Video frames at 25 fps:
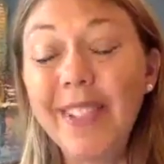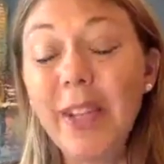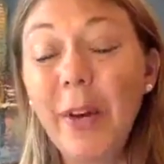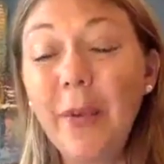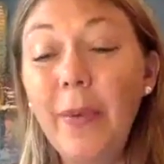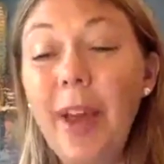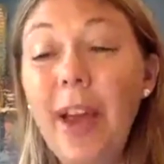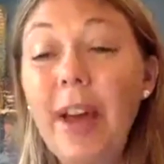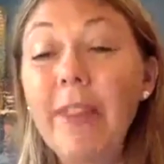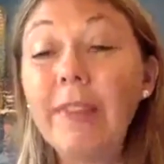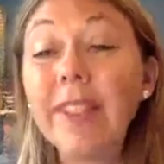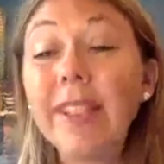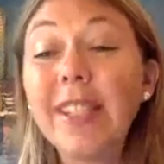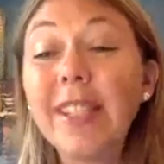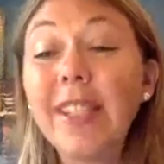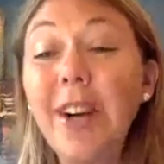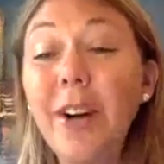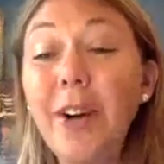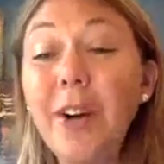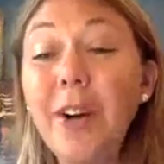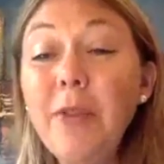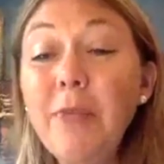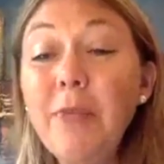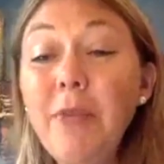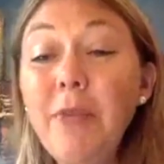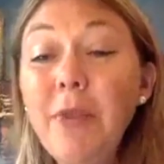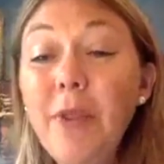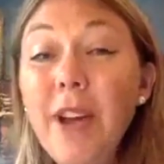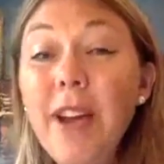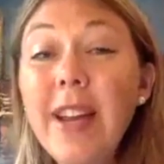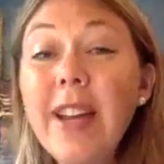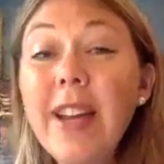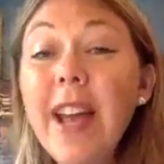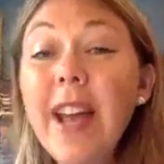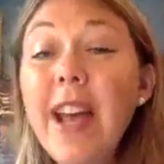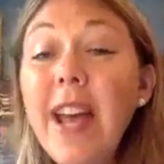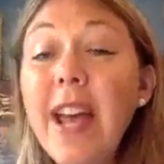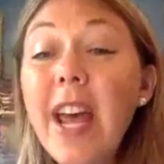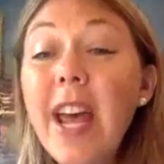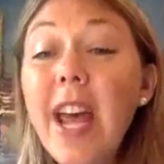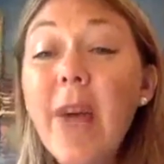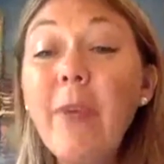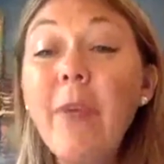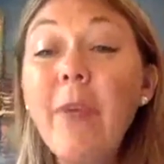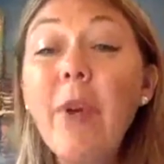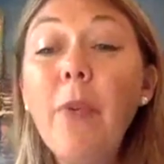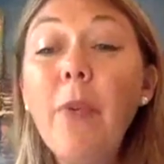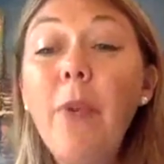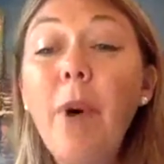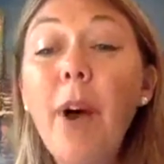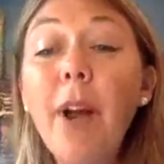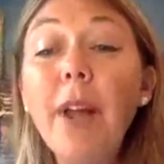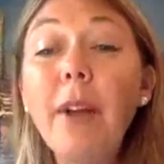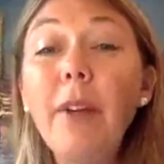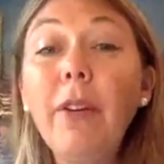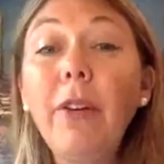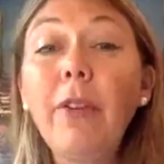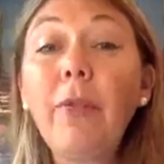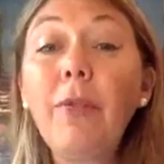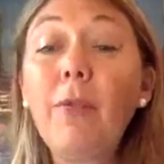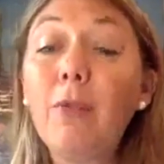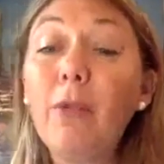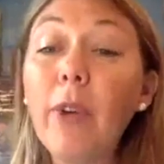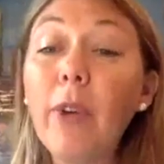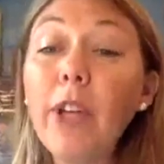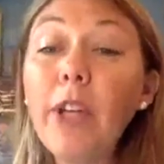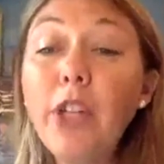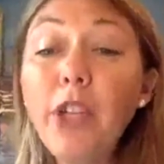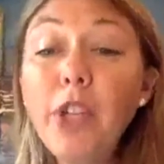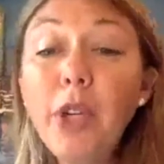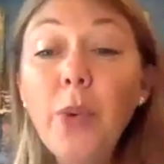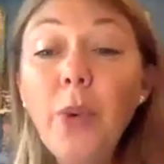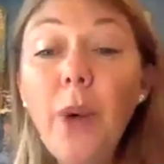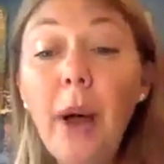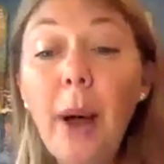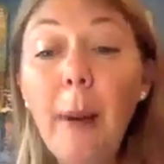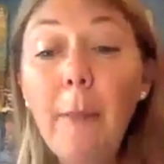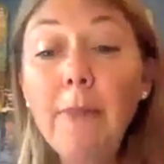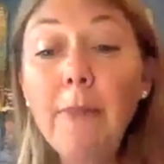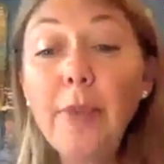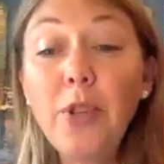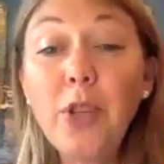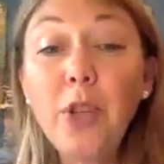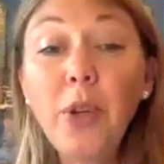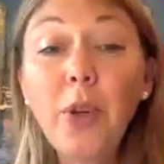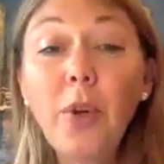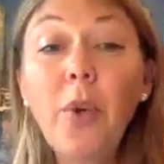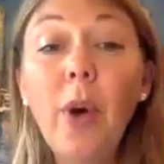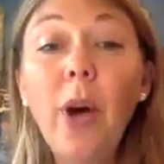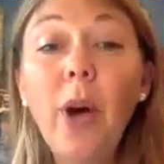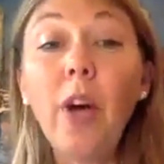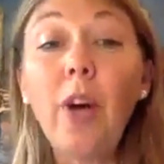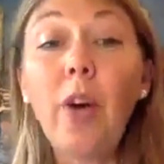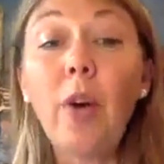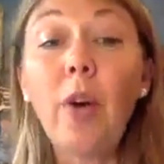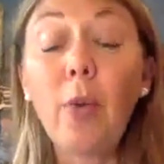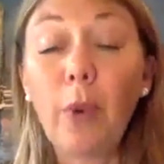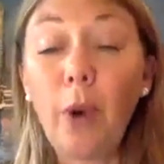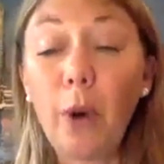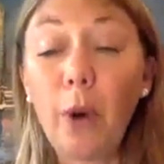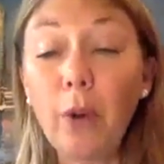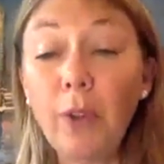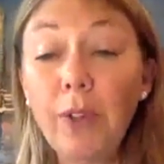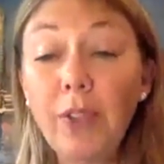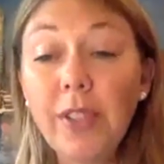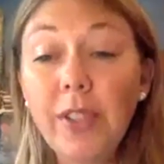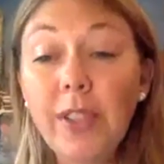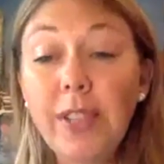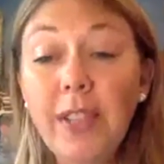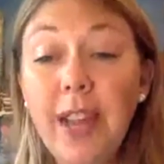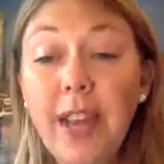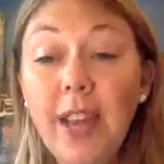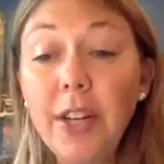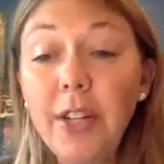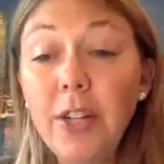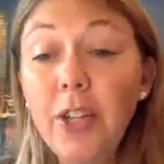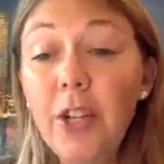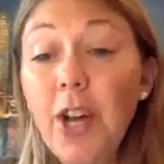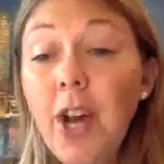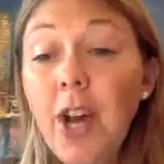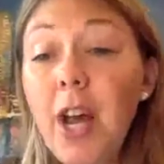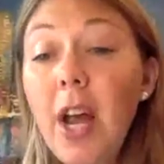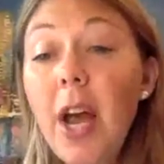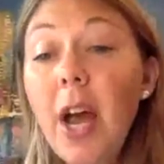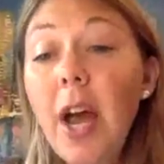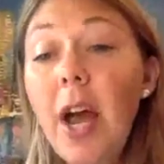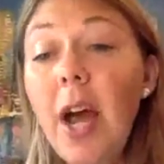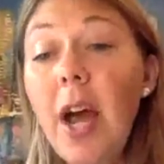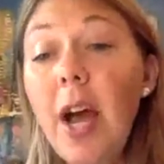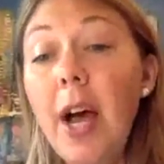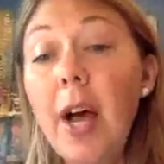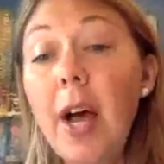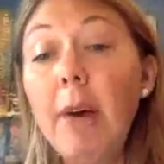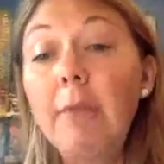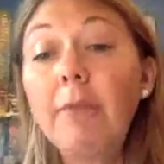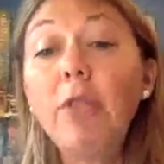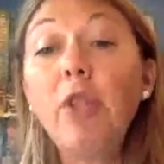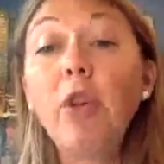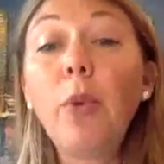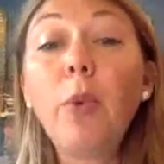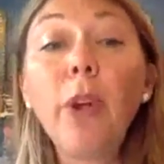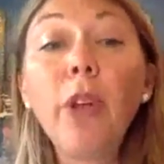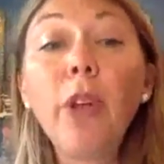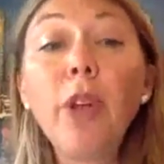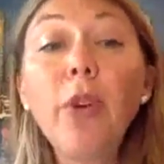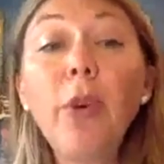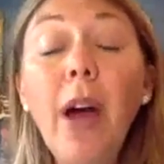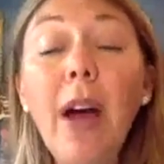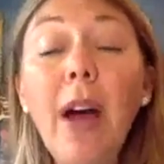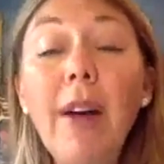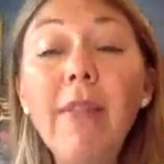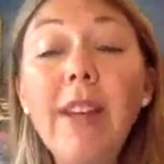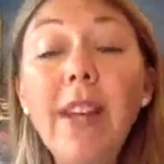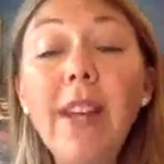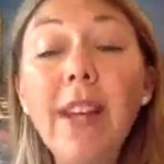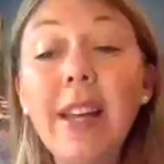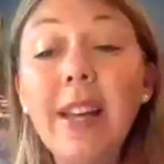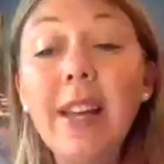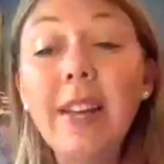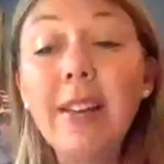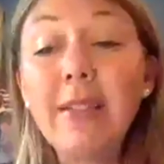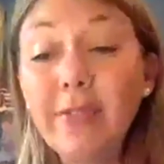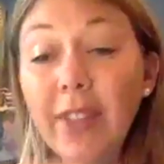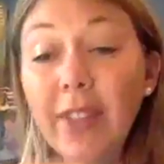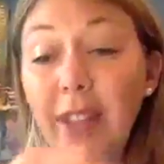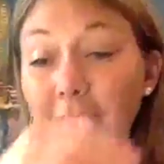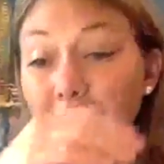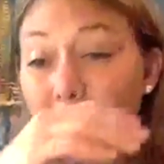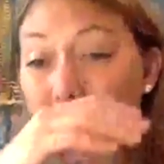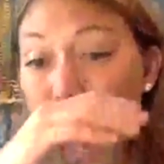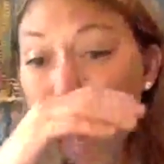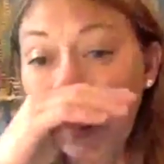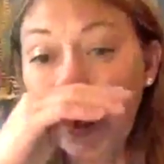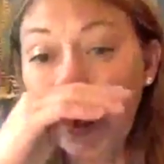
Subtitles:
So we have a starting point and we want to reach you up to a growth stage to where you have an influx,